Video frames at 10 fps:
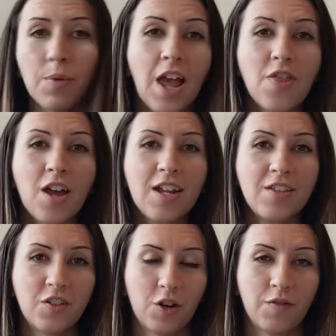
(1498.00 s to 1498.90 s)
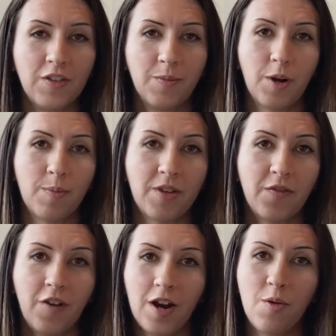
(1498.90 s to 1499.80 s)
But I thought it served its purpose
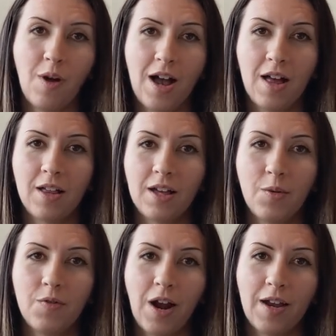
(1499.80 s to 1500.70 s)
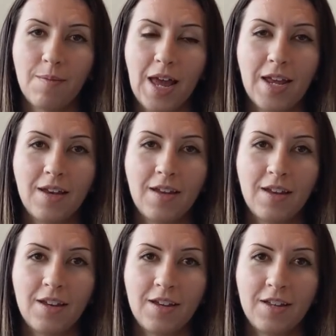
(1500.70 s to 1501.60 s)
very well. I would recommend
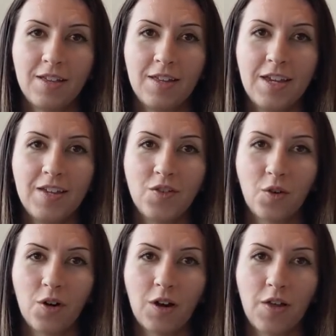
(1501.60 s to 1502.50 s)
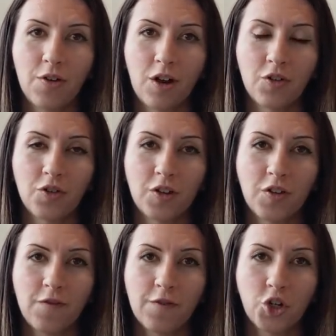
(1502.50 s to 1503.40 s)
these or other
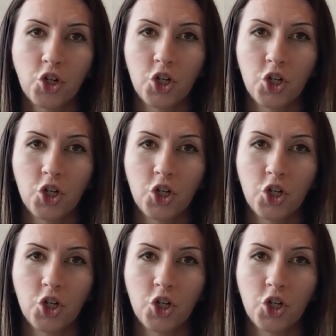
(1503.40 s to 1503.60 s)
Altras for